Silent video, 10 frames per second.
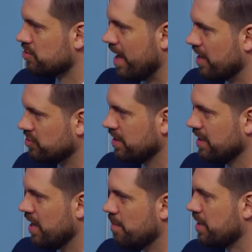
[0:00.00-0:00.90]

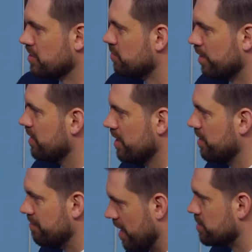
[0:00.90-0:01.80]
strategy, because there's very
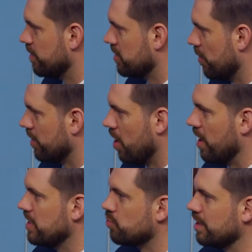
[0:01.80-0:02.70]
little investment going
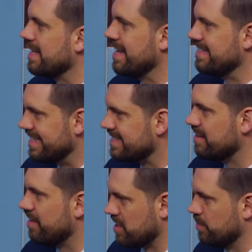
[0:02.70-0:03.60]
on. It's really a
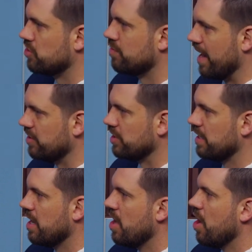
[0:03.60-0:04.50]
disinvestment
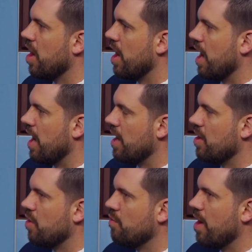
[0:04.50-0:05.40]
strategy.
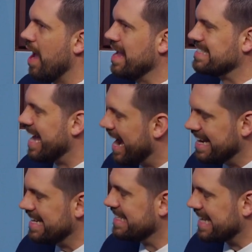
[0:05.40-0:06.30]
A
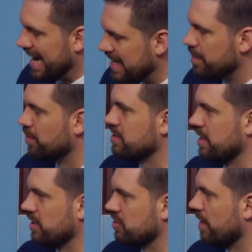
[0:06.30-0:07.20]
tiny, tiny
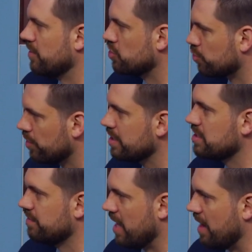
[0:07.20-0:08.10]
percentage of the
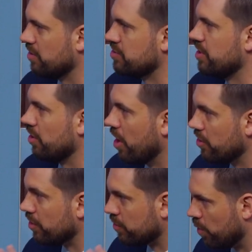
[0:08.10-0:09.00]
trillions of dollars that are
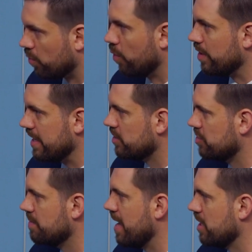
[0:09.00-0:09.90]
under, quote-unquote,
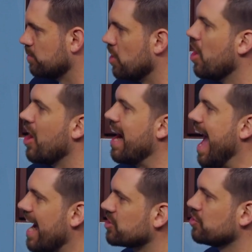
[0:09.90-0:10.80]
ESG management are
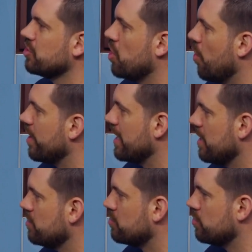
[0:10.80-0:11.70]
actually going
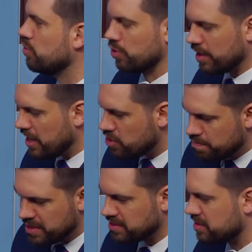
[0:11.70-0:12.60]
in to create
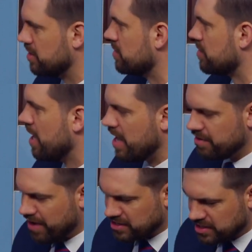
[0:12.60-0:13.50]
new businesses,
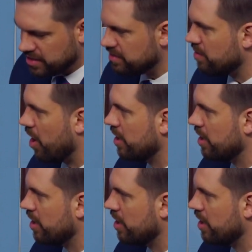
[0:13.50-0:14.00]
invest in